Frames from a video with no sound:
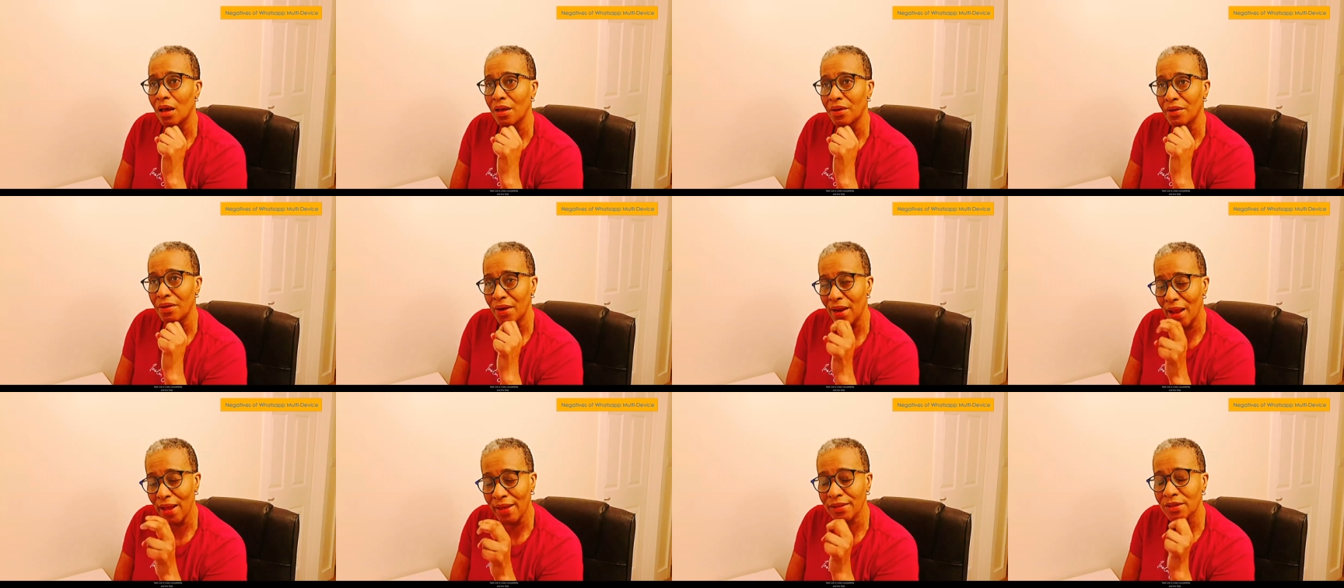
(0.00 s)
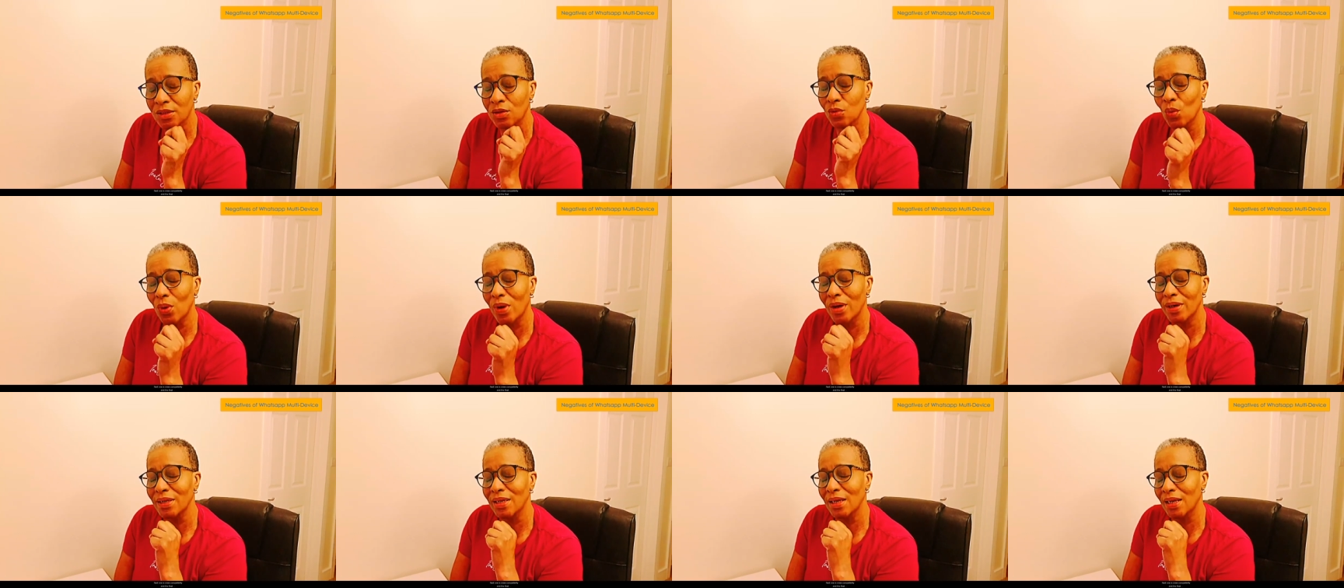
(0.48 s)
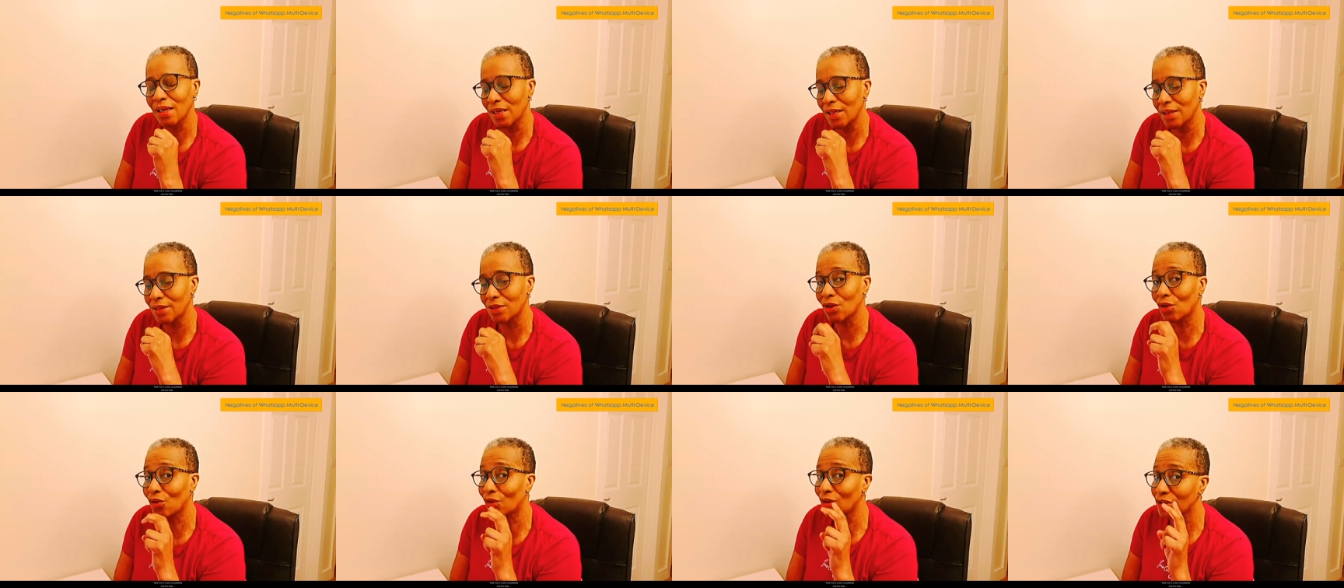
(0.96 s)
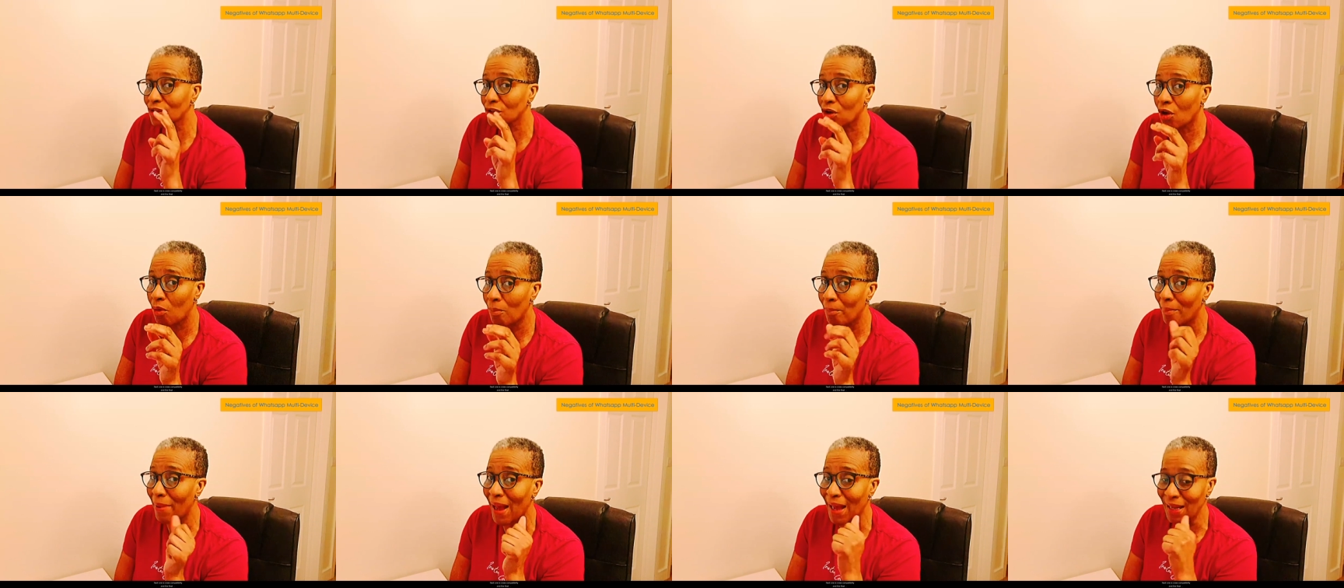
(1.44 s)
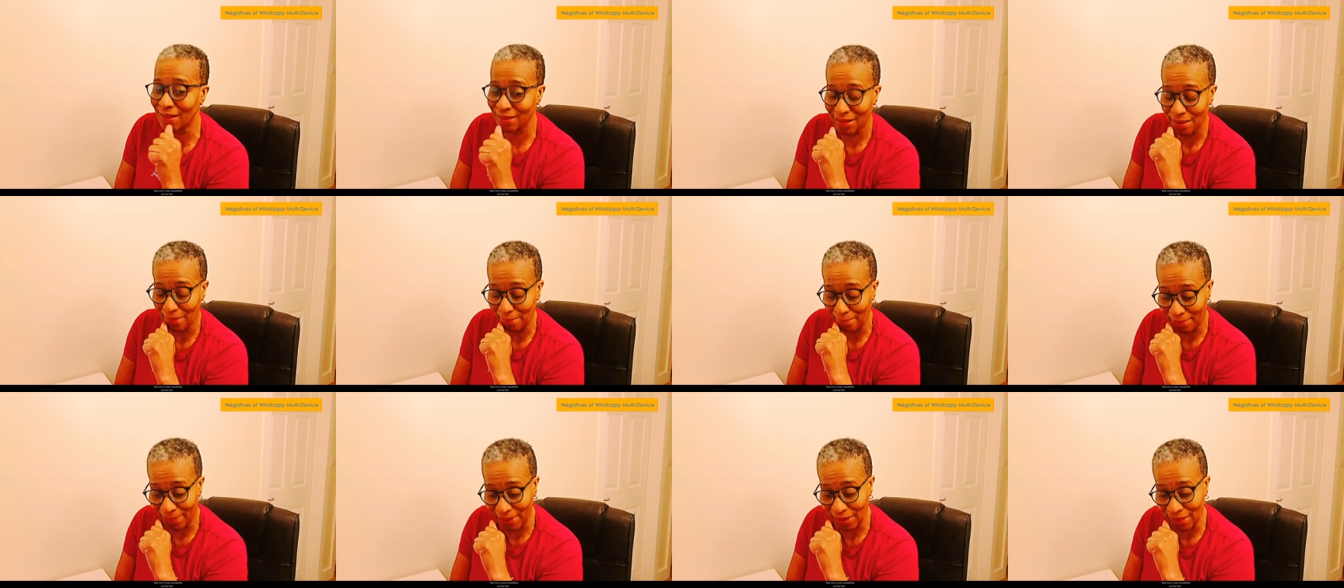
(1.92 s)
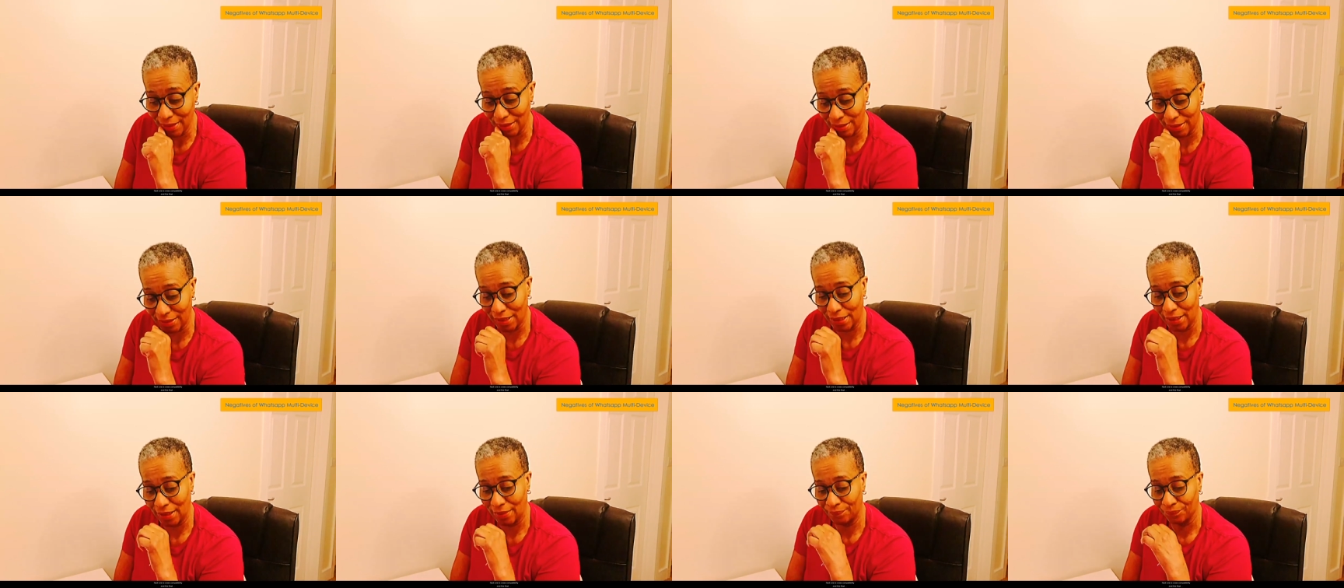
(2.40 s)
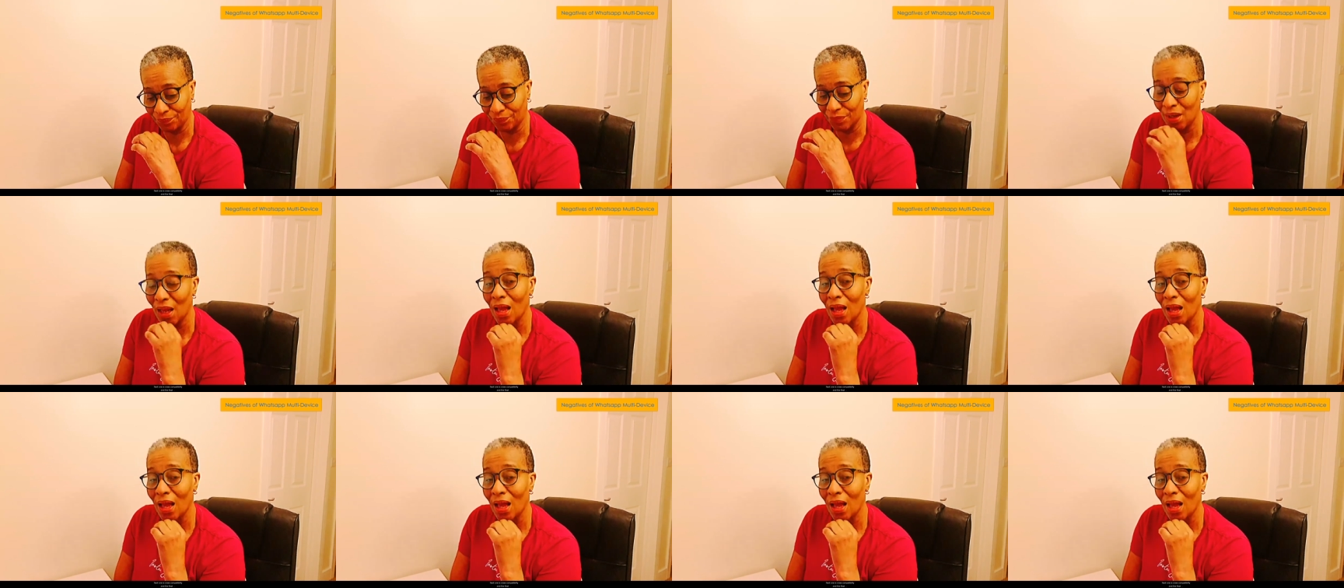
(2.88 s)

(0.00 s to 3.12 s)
Next one is cross-compatibility